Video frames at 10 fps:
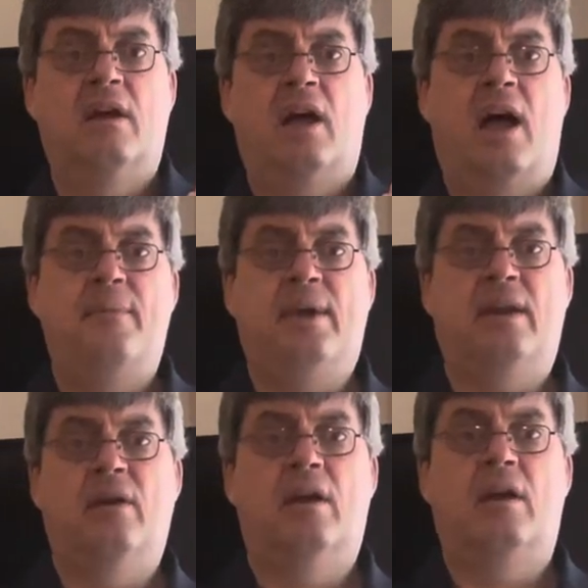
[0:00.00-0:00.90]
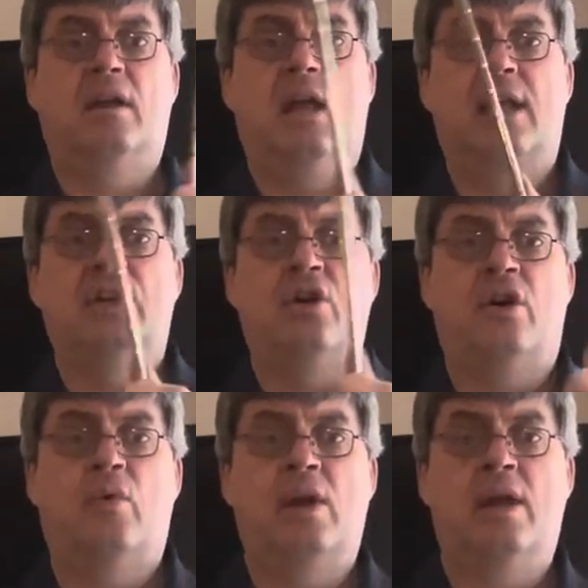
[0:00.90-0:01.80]
and
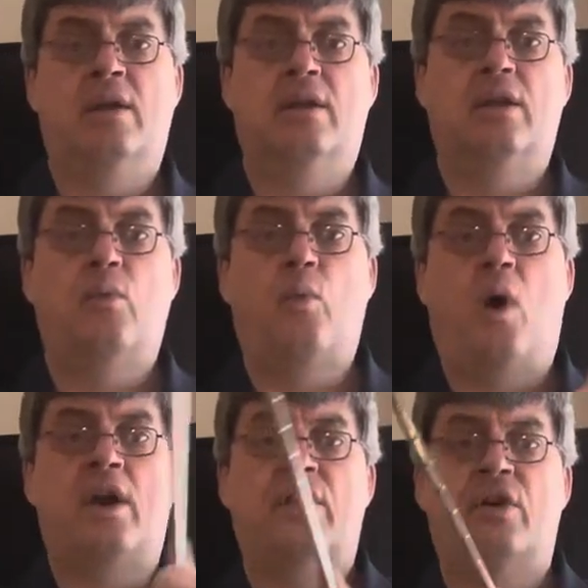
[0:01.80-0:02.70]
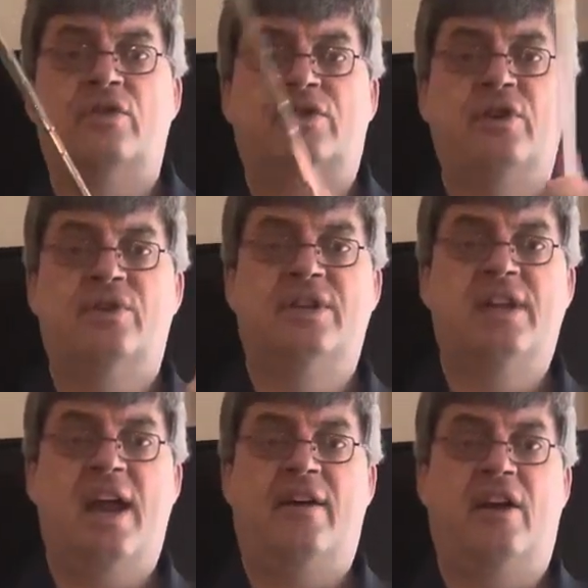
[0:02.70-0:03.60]
you're one of those 2
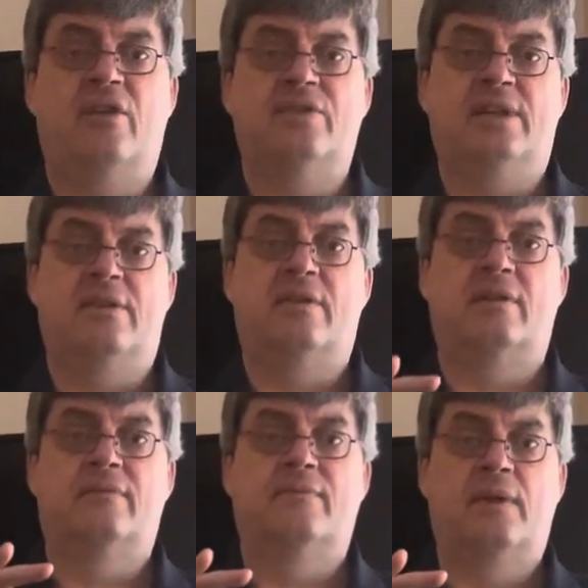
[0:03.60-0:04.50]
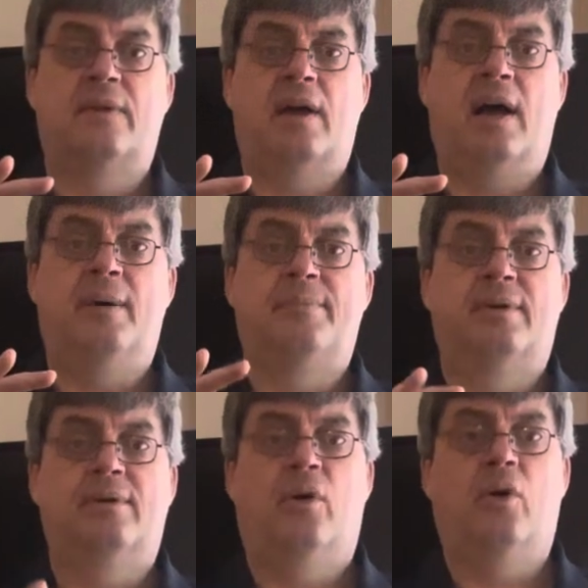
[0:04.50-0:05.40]
scenarios, either up
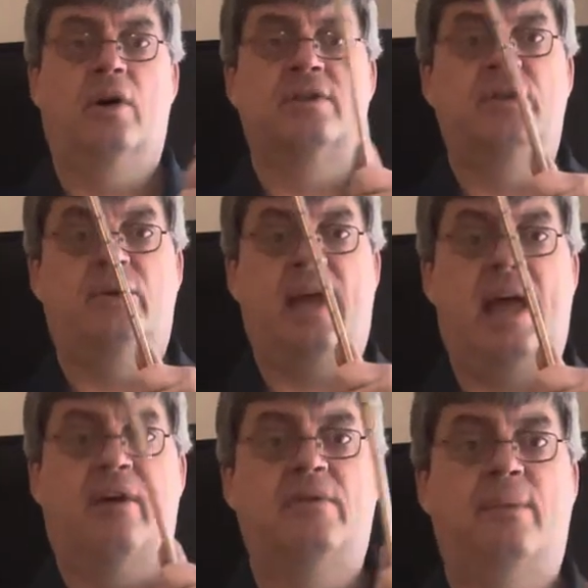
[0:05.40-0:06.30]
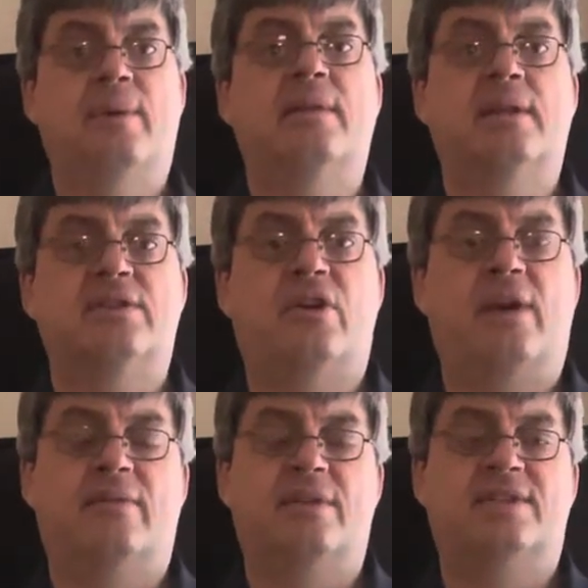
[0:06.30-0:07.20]
or toe down. But let's go
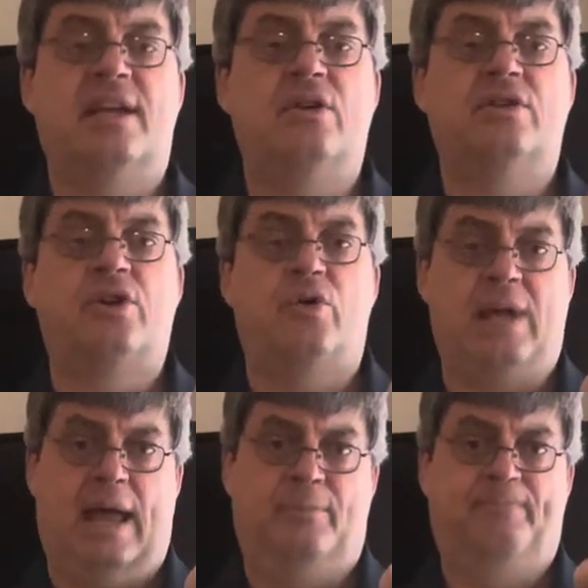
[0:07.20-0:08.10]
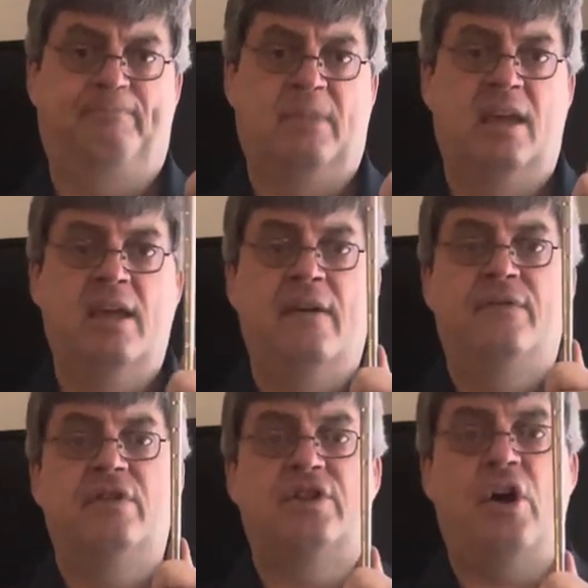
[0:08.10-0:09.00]
down. Let's say you're toe down. If
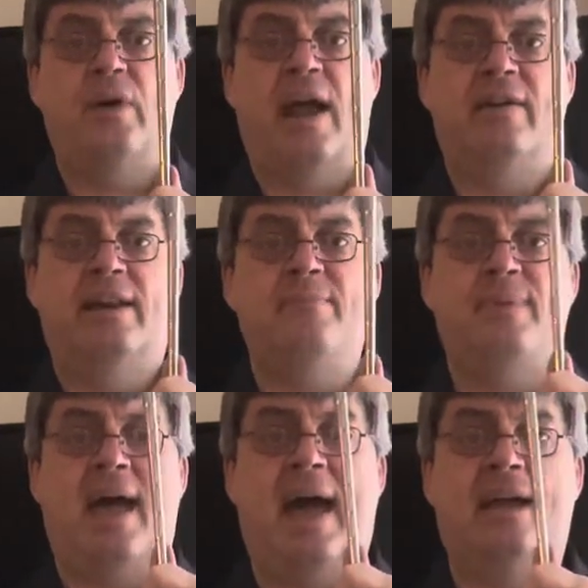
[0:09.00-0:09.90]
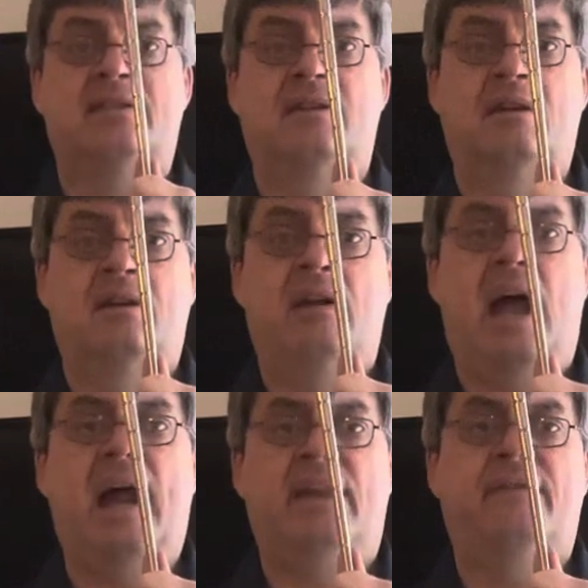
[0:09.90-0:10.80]
you're toe down at impact, how do you